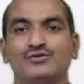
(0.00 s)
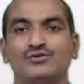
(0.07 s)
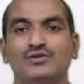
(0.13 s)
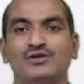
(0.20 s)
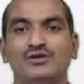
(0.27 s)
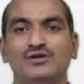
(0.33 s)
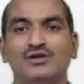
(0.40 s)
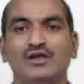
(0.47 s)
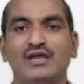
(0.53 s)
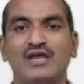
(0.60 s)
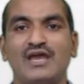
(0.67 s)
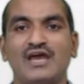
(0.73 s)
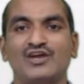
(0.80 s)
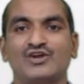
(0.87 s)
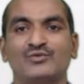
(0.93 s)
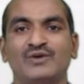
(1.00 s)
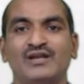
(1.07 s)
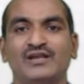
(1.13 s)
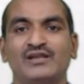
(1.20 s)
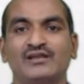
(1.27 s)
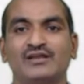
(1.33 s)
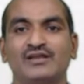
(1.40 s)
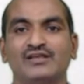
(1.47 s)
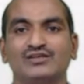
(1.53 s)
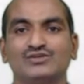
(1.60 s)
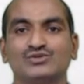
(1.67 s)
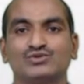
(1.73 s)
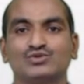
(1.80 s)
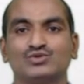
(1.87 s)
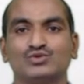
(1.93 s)
to the aromatic ring.
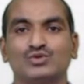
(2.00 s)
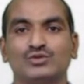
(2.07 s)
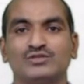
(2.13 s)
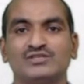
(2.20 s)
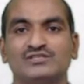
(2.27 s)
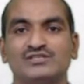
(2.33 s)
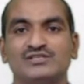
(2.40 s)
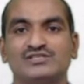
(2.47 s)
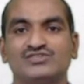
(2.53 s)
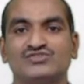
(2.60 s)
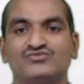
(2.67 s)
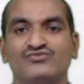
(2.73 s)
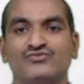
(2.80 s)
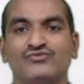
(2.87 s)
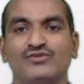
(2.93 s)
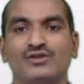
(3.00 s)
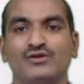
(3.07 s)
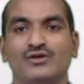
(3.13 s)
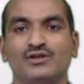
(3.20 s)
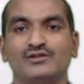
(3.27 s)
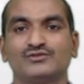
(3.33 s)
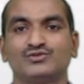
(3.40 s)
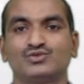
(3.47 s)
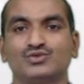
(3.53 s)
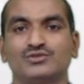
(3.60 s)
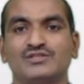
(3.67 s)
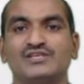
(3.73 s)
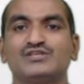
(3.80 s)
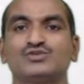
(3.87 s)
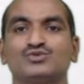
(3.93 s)
So this is phenol. So
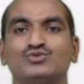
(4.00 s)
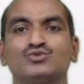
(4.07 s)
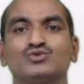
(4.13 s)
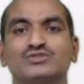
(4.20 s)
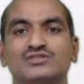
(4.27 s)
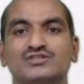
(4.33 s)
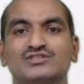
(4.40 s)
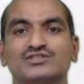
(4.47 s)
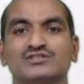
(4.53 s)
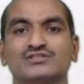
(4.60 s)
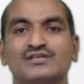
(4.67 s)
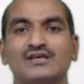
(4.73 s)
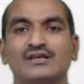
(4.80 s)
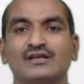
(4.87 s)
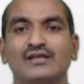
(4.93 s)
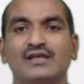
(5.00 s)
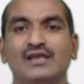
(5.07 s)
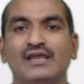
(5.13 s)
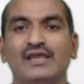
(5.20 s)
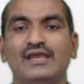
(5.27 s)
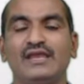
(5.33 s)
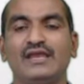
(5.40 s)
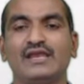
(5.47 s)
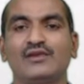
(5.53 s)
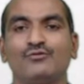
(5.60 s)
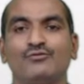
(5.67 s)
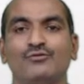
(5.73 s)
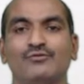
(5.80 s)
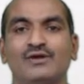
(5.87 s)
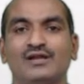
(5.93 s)
these two structures are
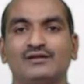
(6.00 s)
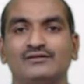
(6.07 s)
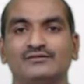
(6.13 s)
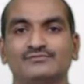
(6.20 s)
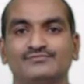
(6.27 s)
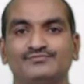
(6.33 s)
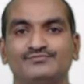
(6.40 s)
equivalent.